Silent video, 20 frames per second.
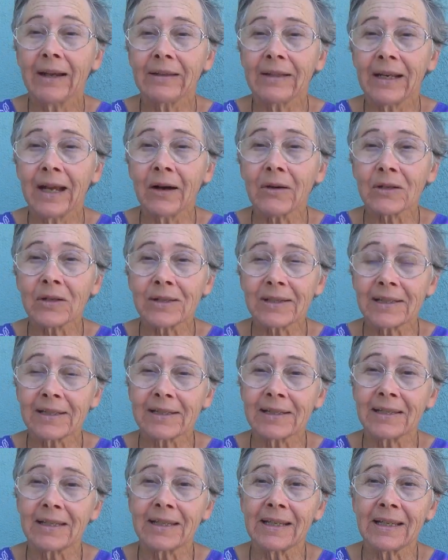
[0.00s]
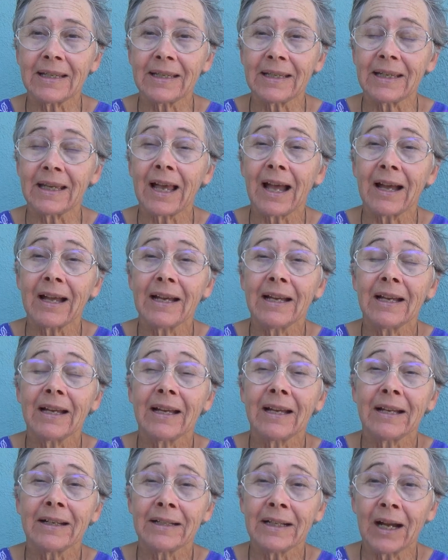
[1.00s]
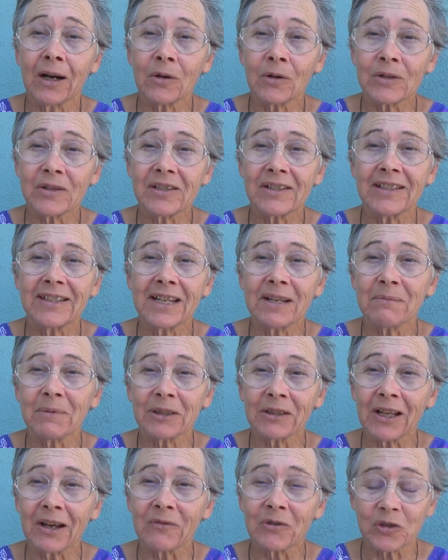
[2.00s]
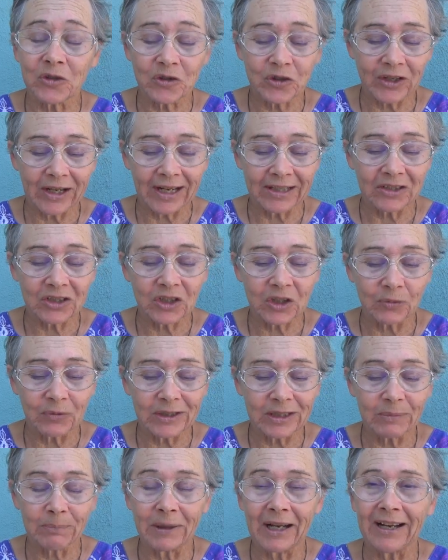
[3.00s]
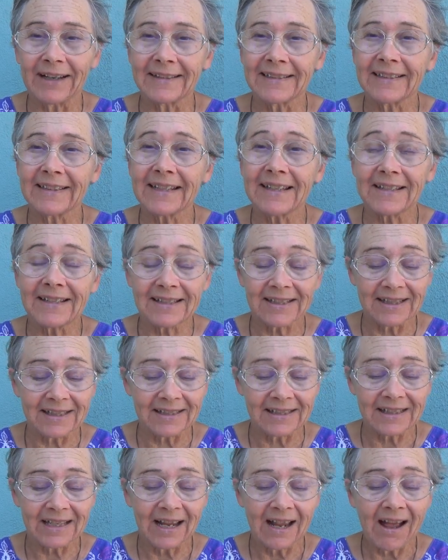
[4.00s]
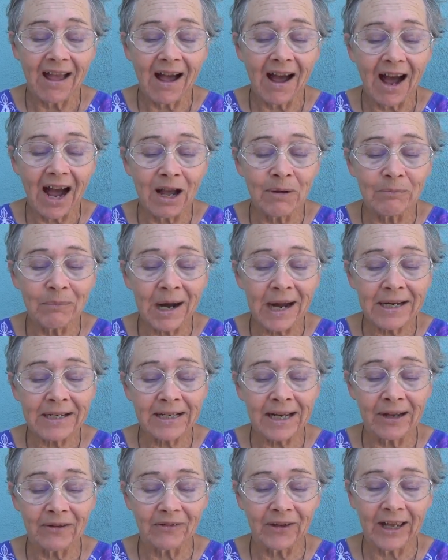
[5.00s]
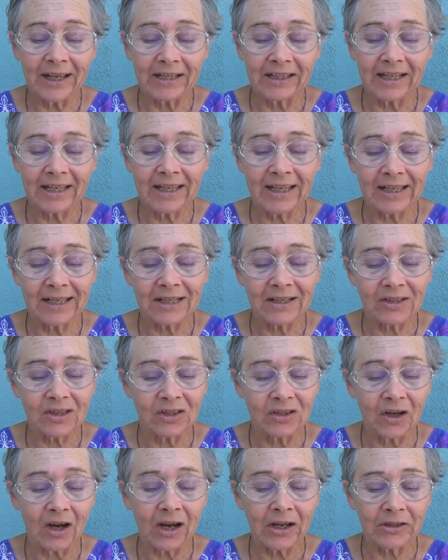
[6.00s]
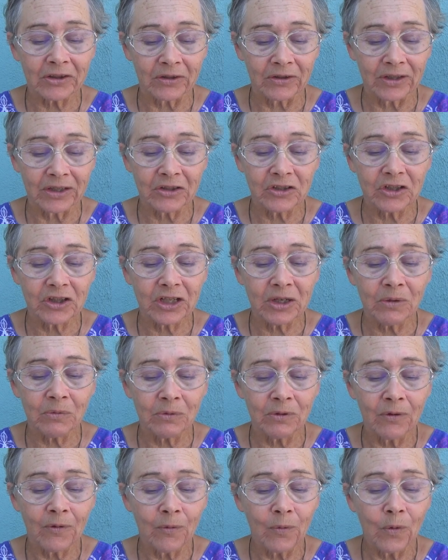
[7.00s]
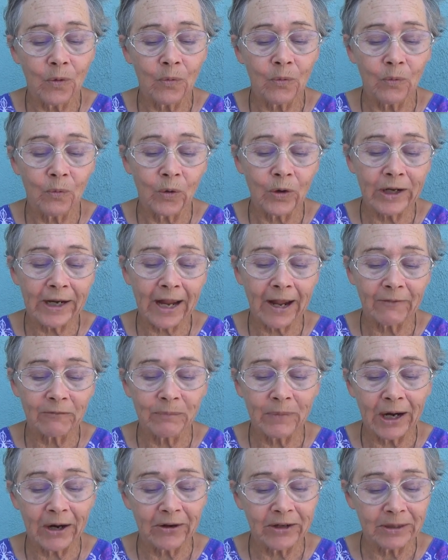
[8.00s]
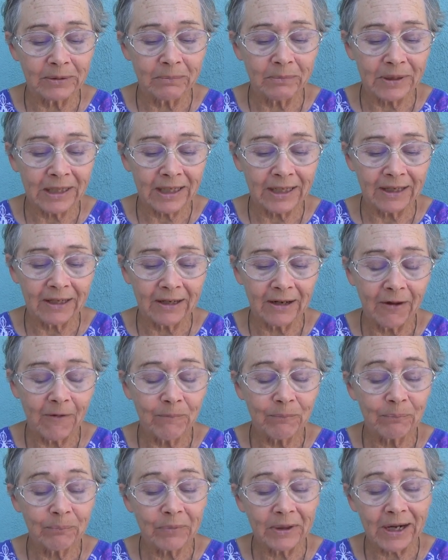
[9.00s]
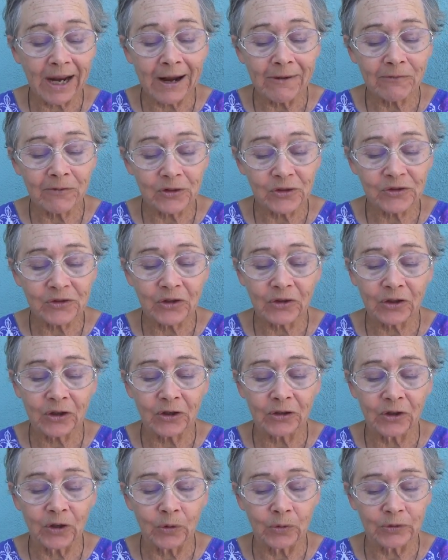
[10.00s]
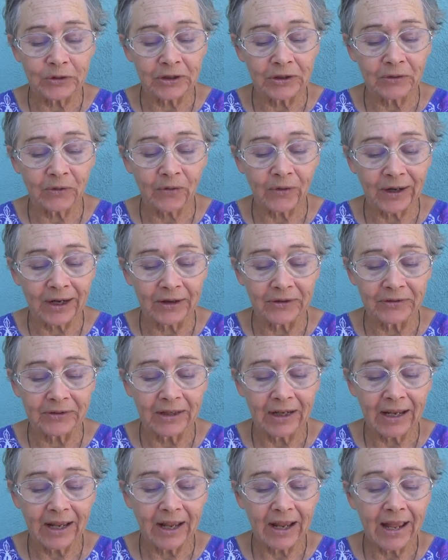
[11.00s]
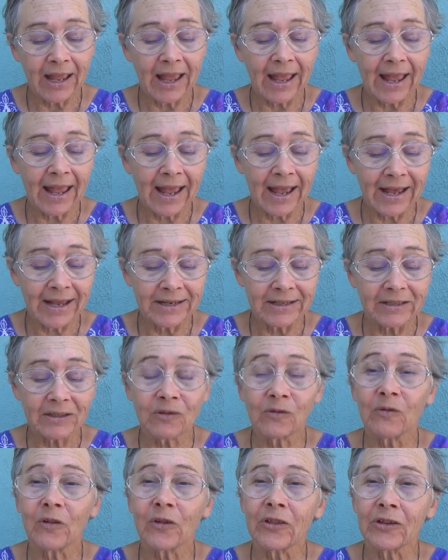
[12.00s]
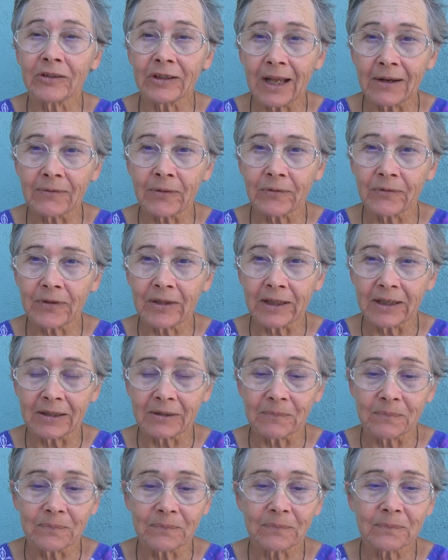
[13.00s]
Now it's the now it's the demon lover's chance to respond. He says, I might have had a king's daughter and she would have married me, but I forsook her golden crown, and for the love of thee.